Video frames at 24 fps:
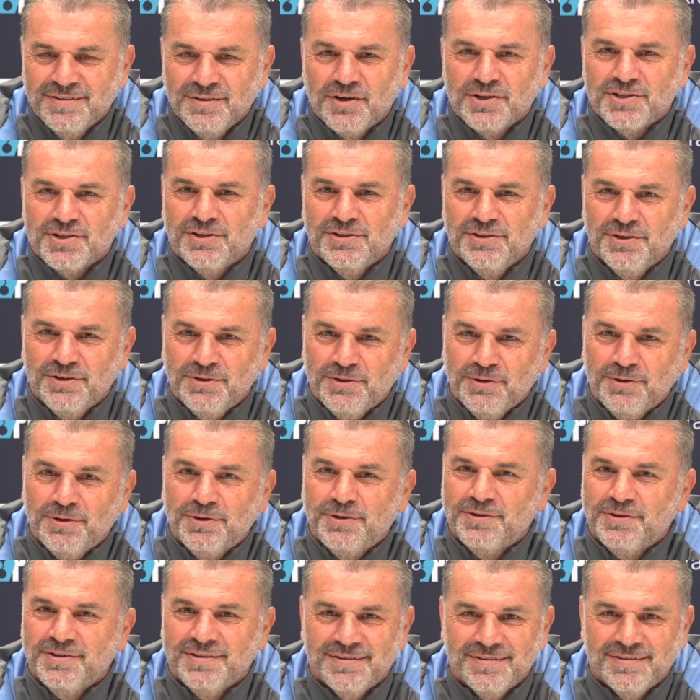knocks on your
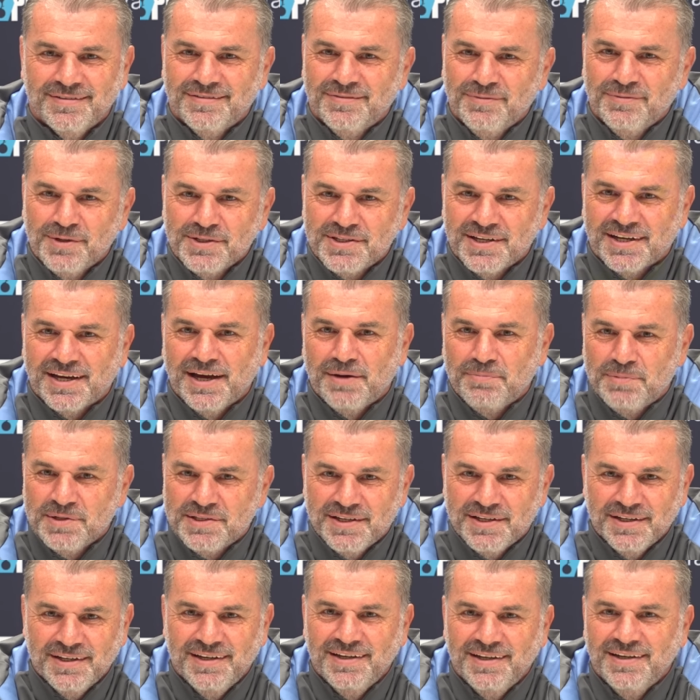door and wants a cup of
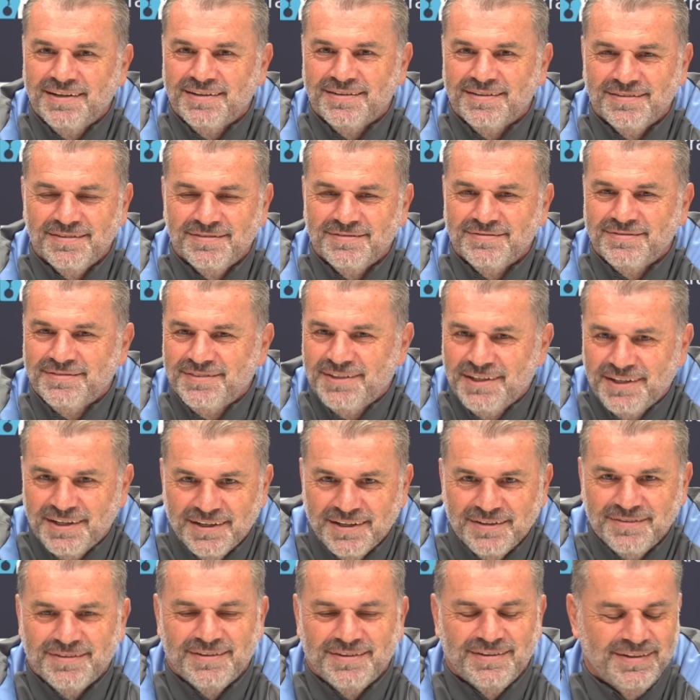tea, and, you
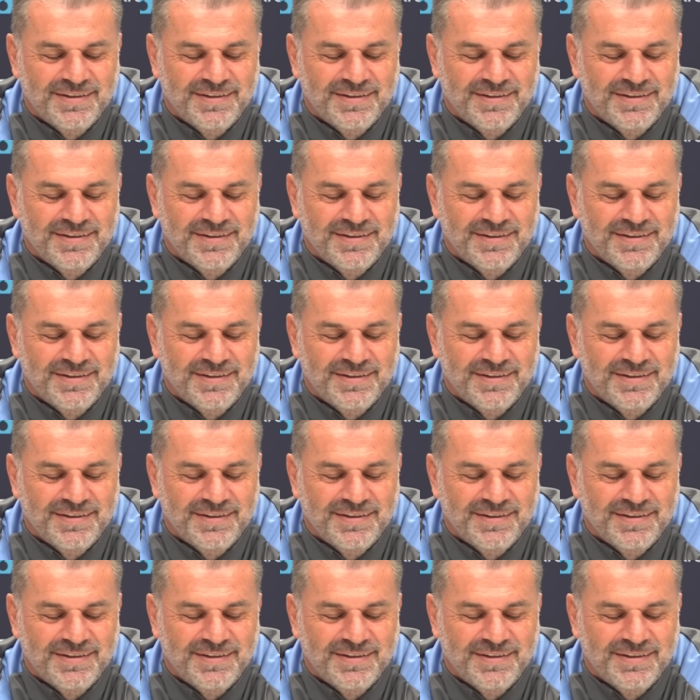know,